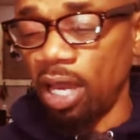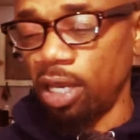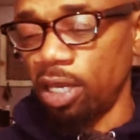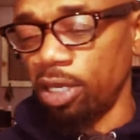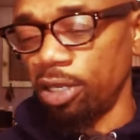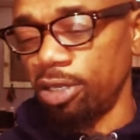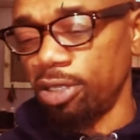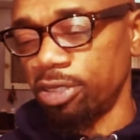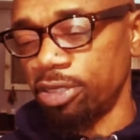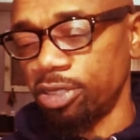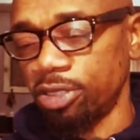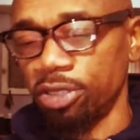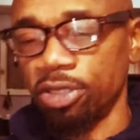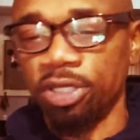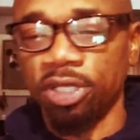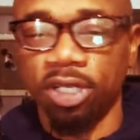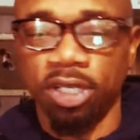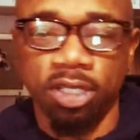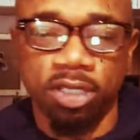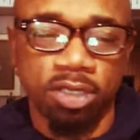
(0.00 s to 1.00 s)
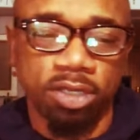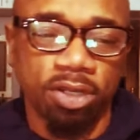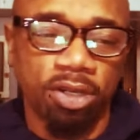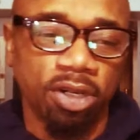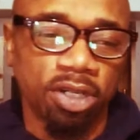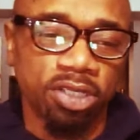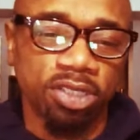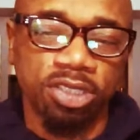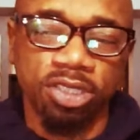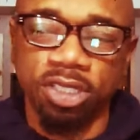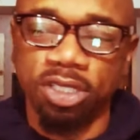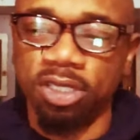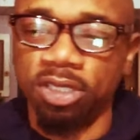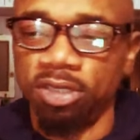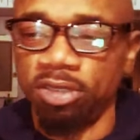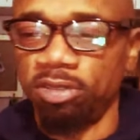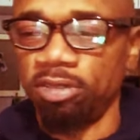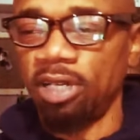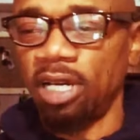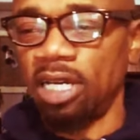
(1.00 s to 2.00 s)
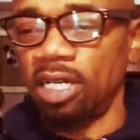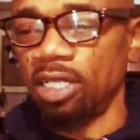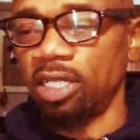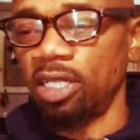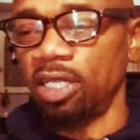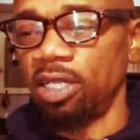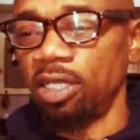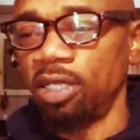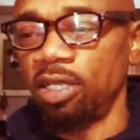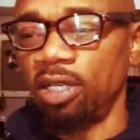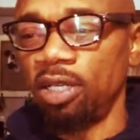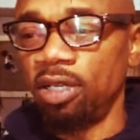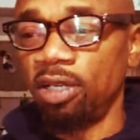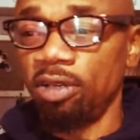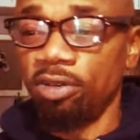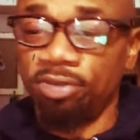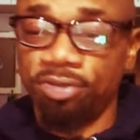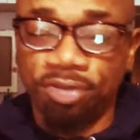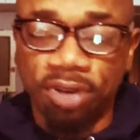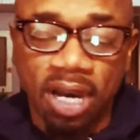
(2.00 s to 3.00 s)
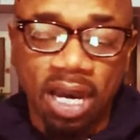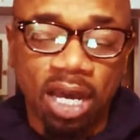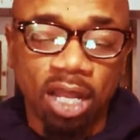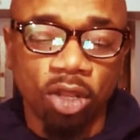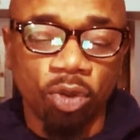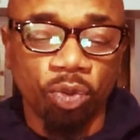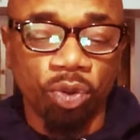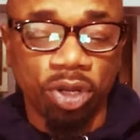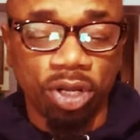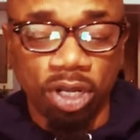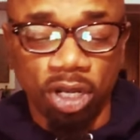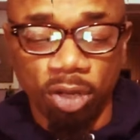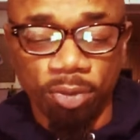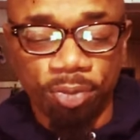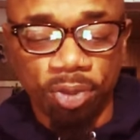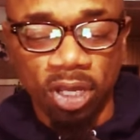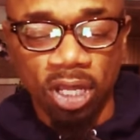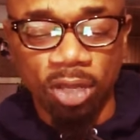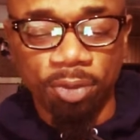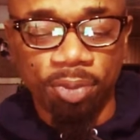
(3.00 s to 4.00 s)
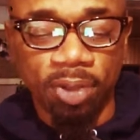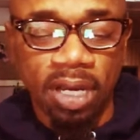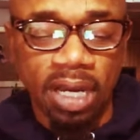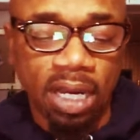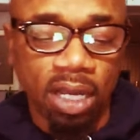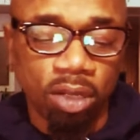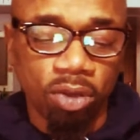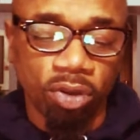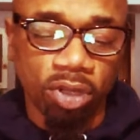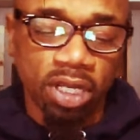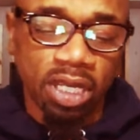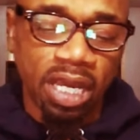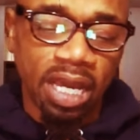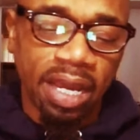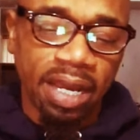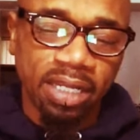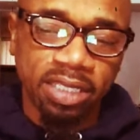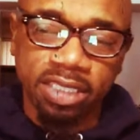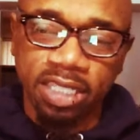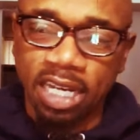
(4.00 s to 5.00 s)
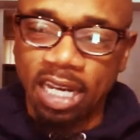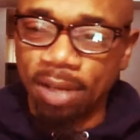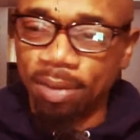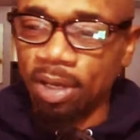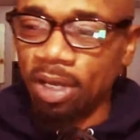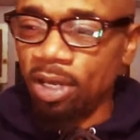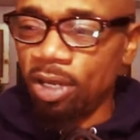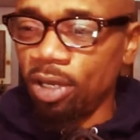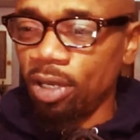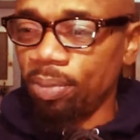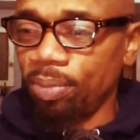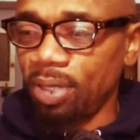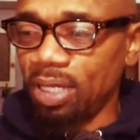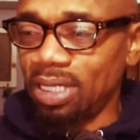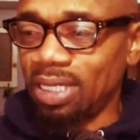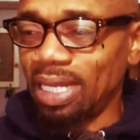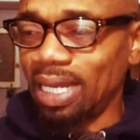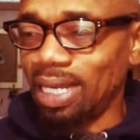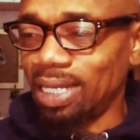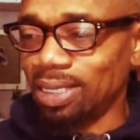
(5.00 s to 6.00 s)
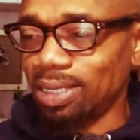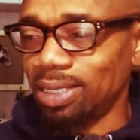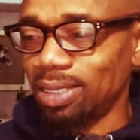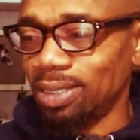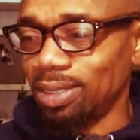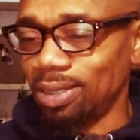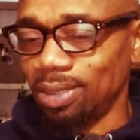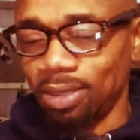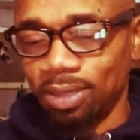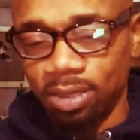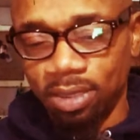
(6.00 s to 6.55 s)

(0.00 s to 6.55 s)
I could get slick and talk shit and try to get a following and a PayPal or Cash App, but that's